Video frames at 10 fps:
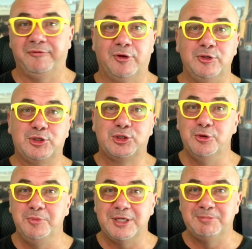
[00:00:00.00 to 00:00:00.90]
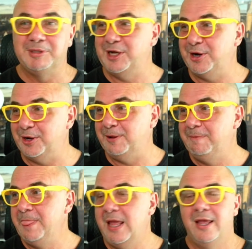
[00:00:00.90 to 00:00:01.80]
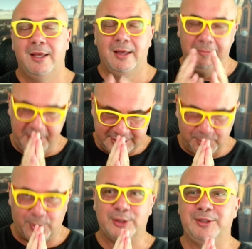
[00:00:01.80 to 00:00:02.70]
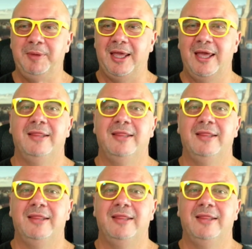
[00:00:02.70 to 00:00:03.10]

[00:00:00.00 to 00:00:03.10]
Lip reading: consumed this material, it means the world to me.